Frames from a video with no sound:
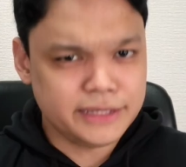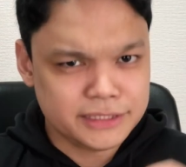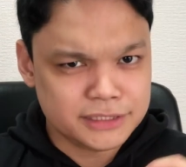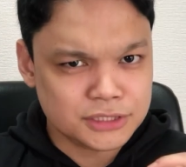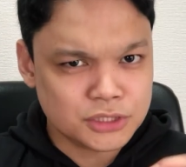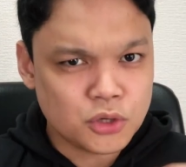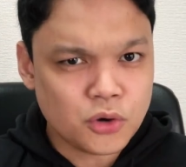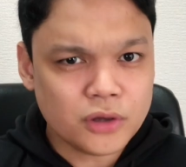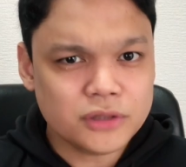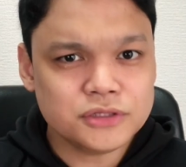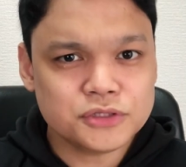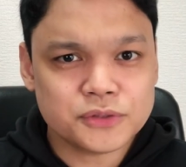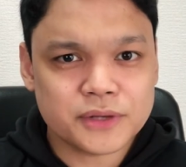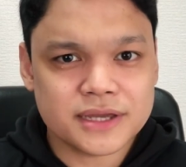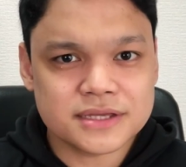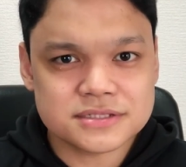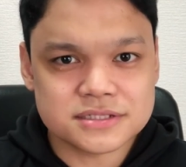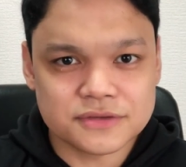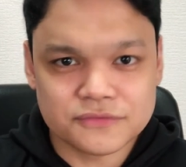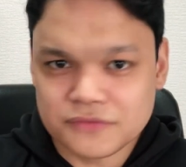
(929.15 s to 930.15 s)
In
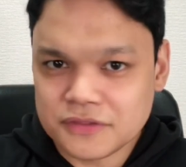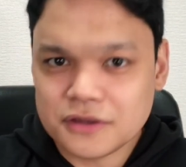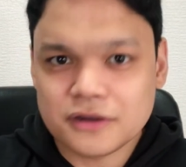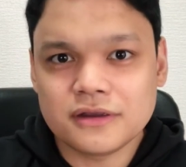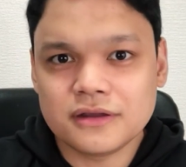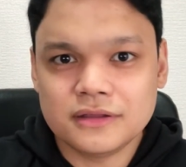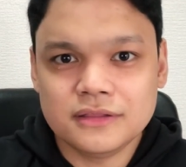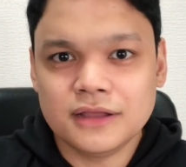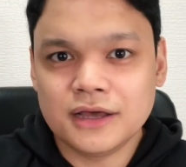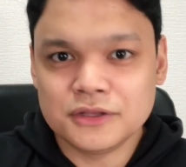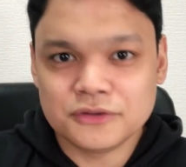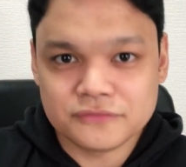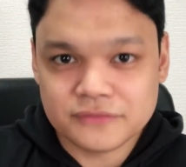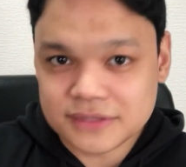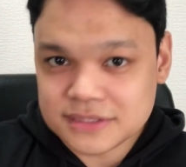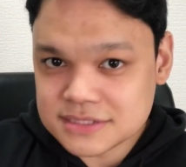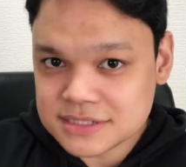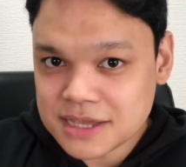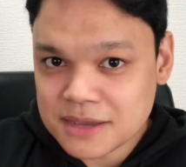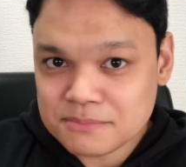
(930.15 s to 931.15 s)
contrast, if there are a lot of
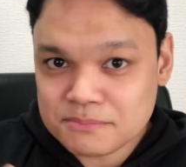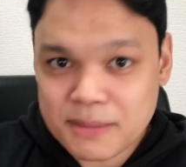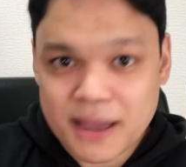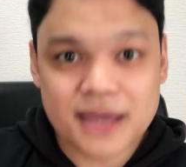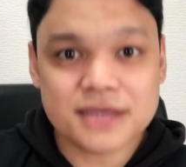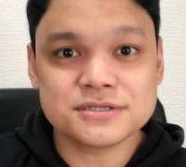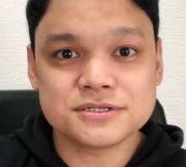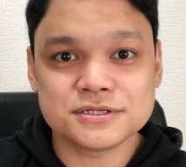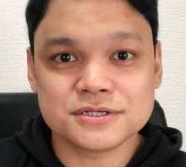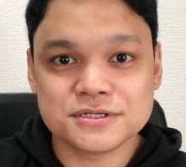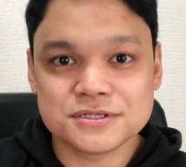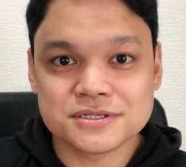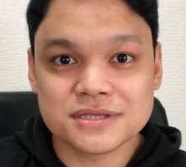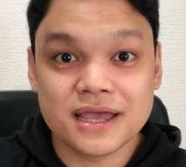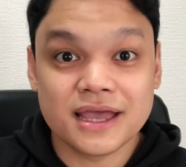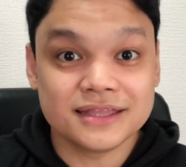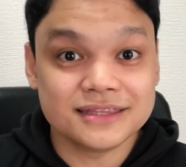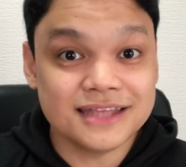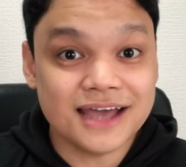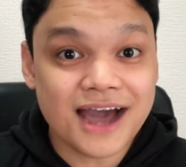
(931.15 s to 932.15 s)
exam passers,
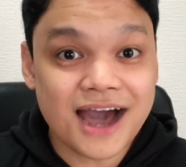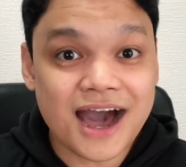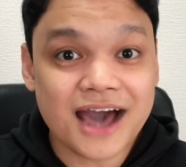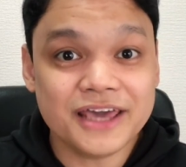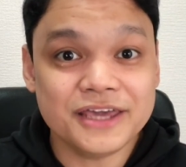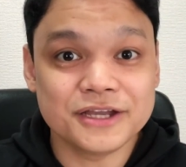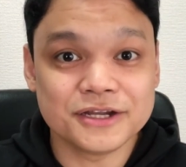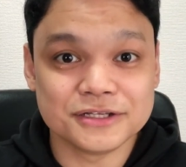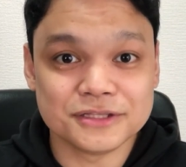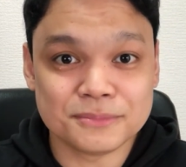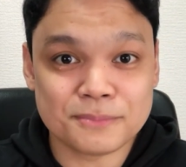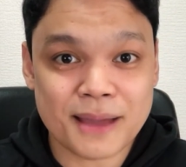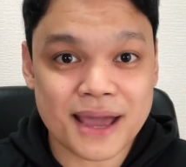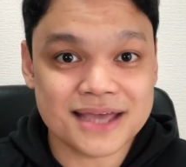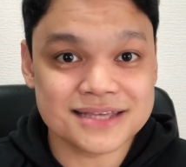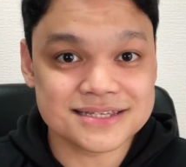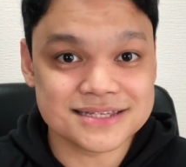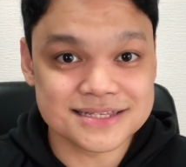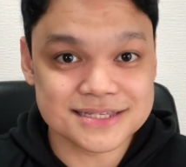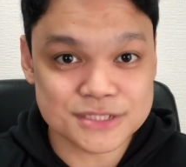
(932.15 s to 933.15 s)
the higher the
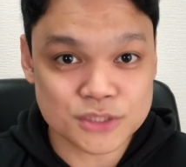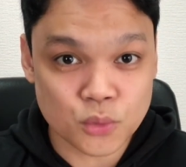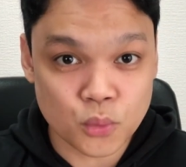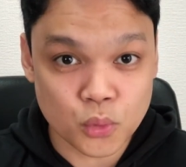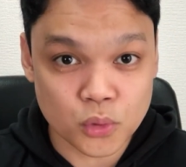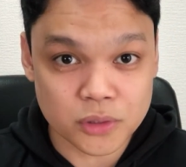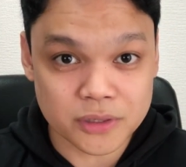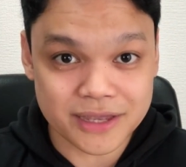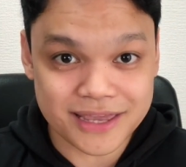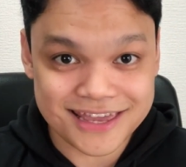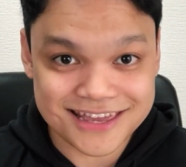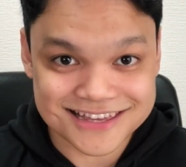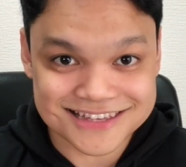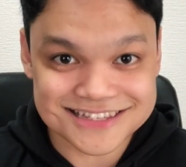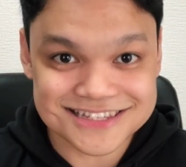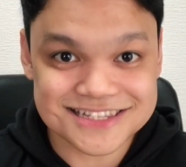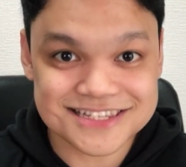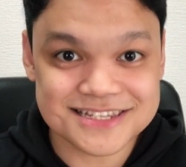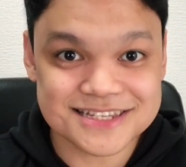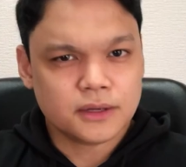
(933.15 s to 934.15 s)
passing score
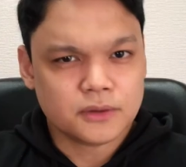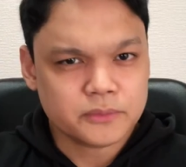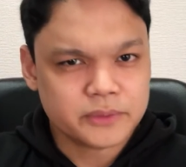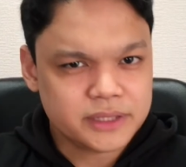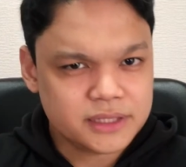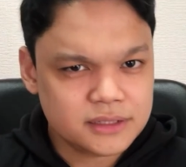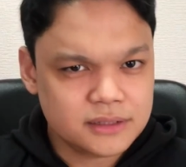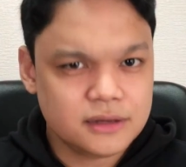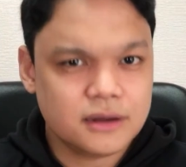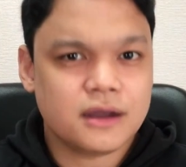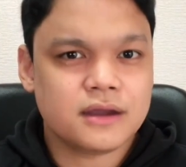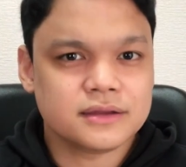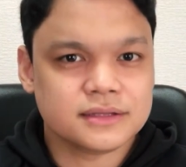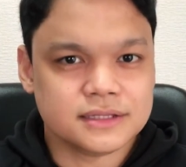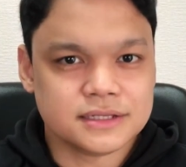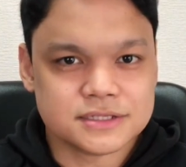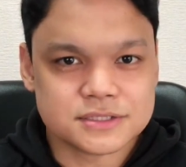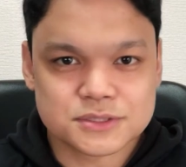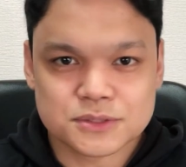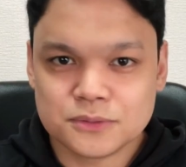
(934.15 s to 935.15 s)
is.
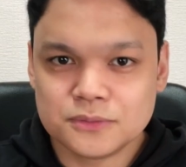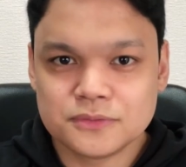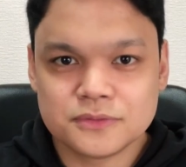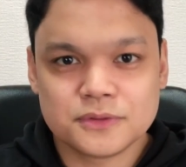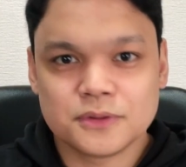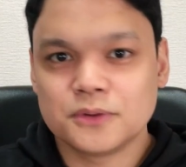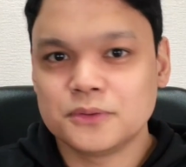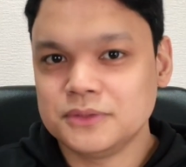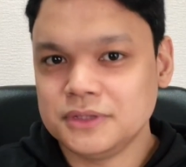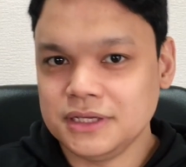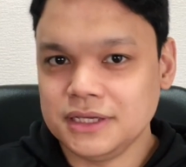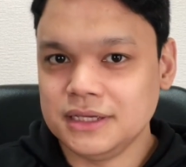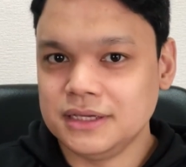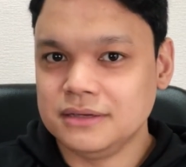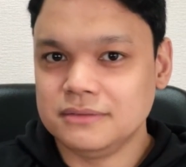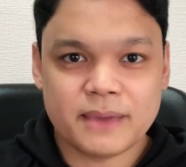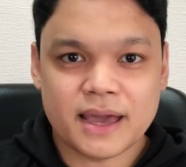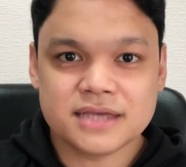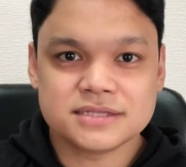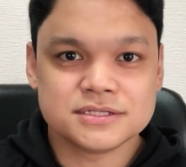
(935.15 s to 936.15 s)
Regardless, although
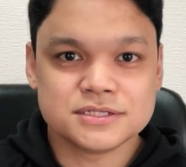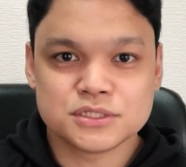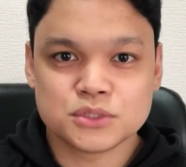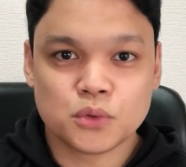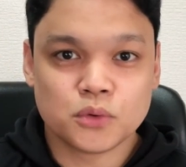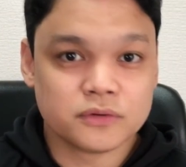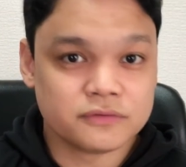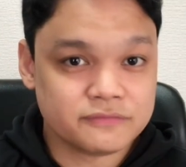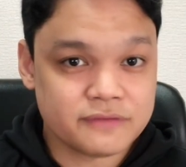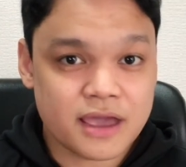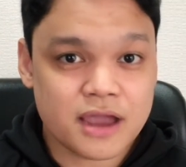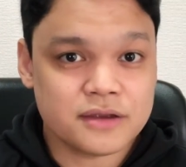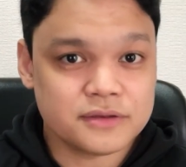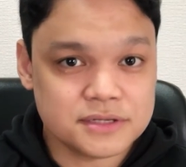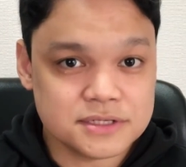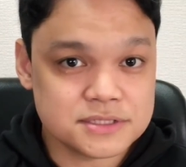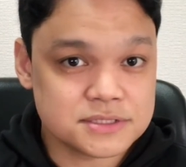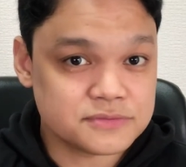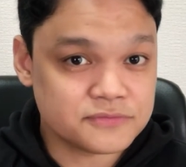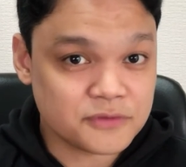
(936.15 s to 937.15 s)
the passing score
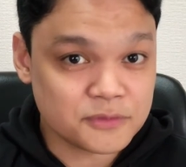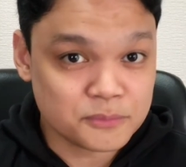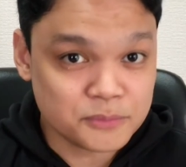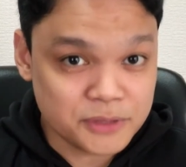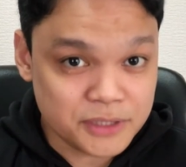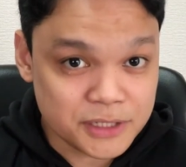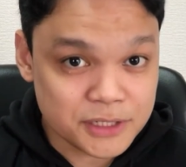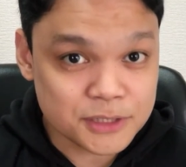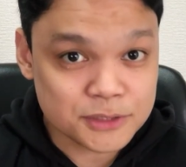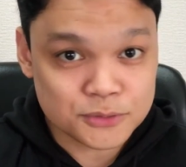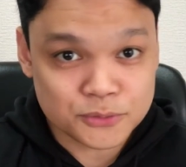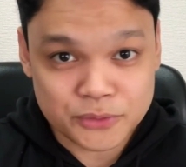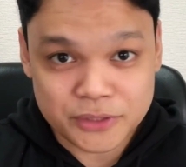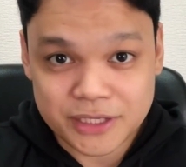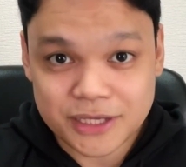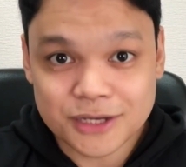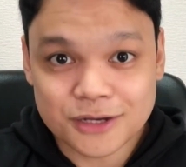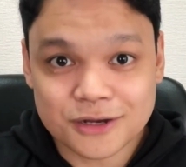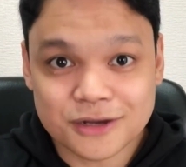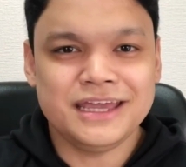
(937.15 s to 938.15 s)
varies from year to
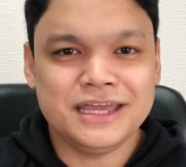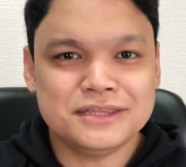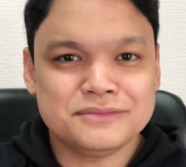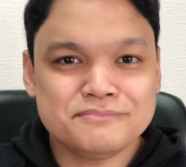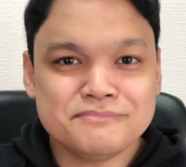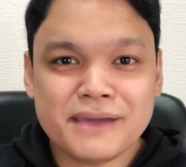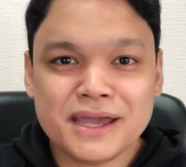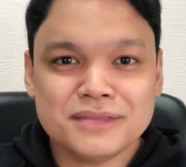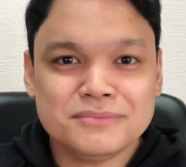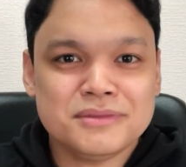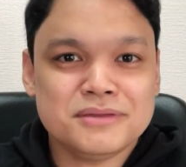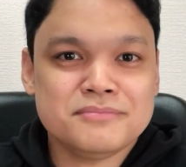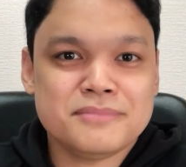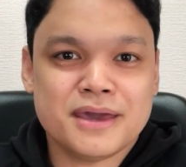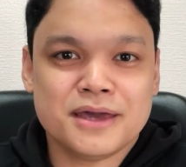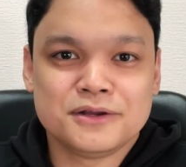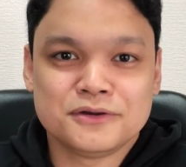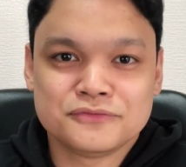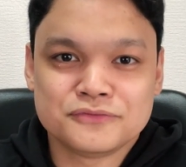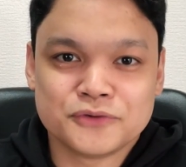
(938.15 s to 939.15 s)
year, it might be
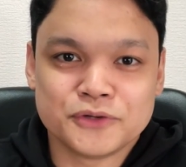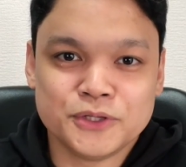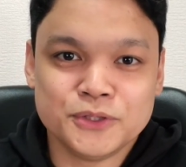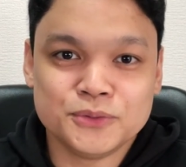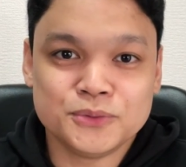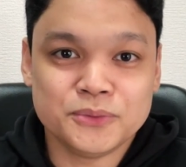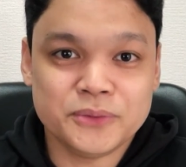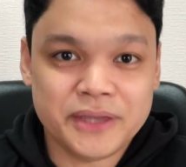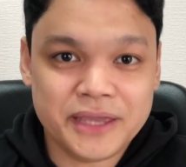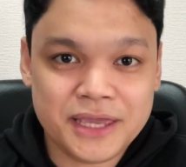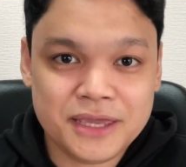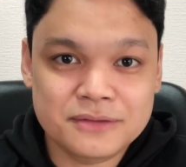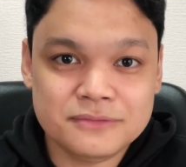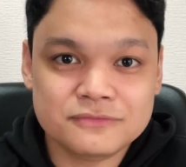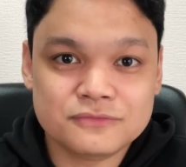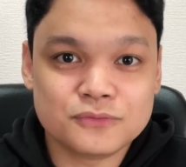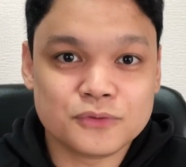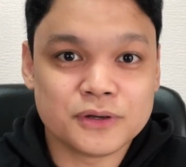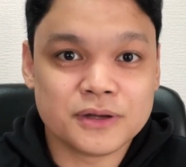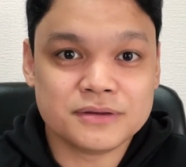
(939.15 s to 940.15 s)
better for you to
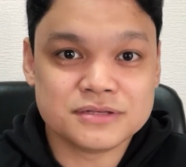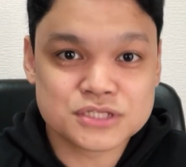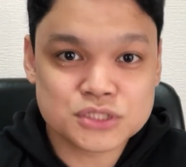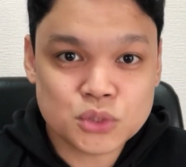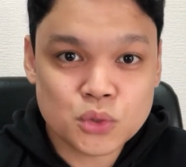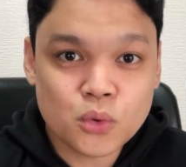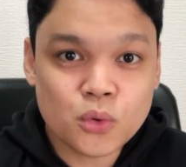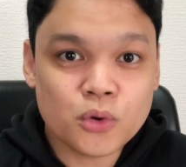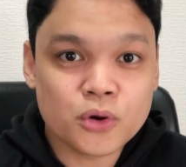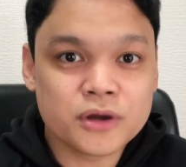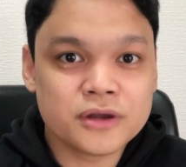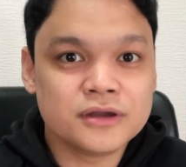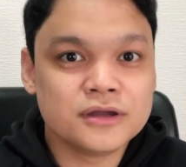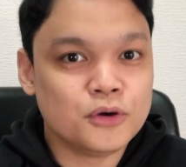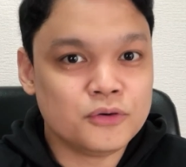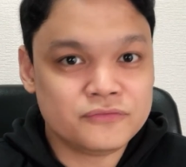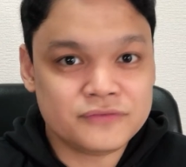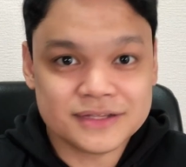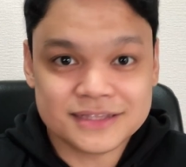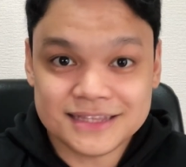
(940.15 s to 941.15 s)
aim for a score
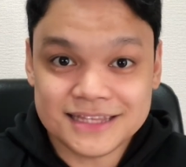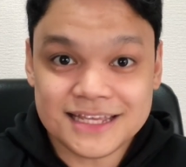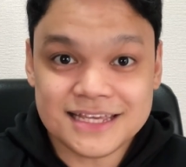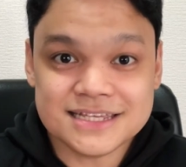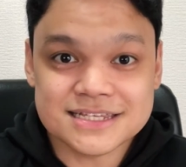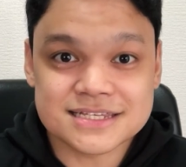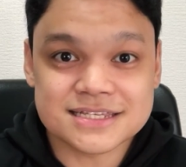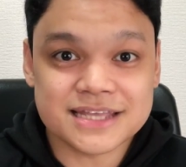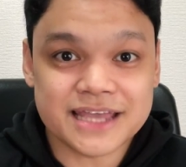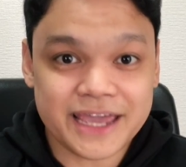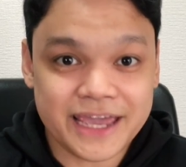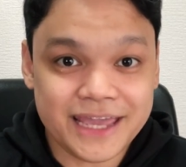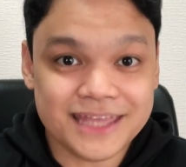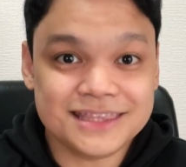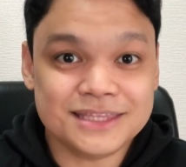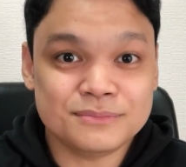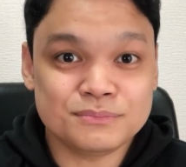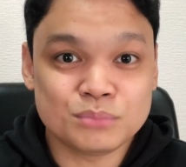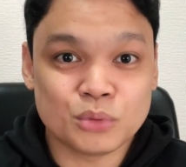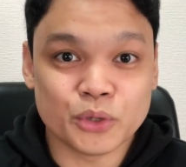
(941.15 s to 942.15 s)
of at least
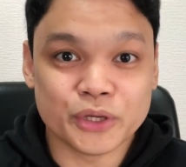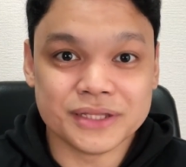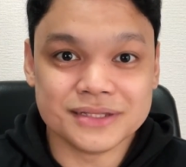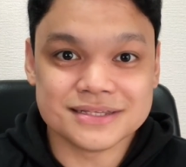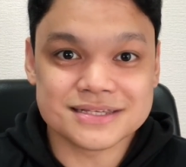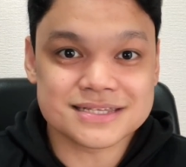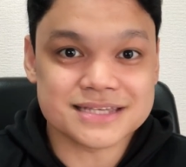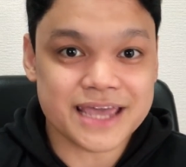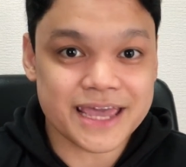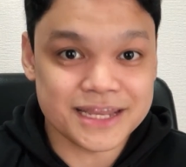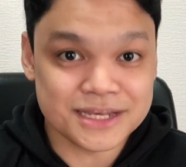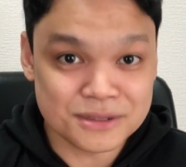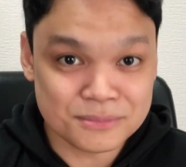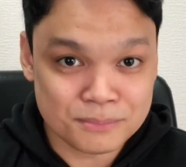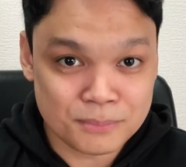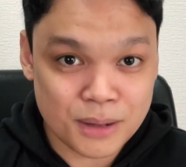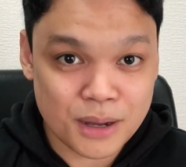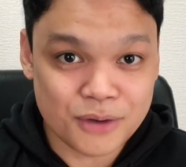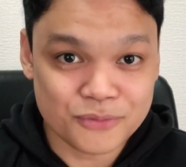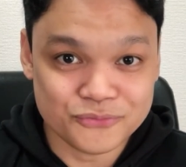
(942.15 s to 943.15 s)
80 points and
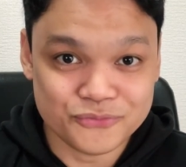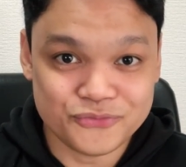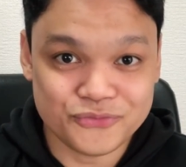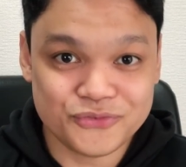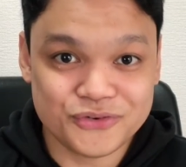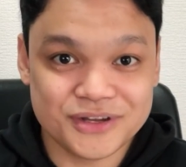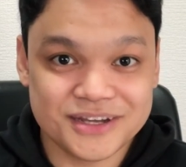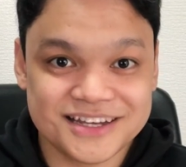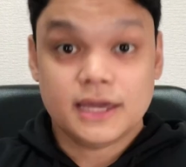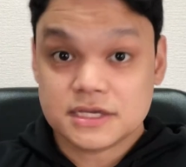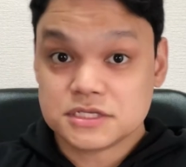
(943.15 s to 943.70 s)
above.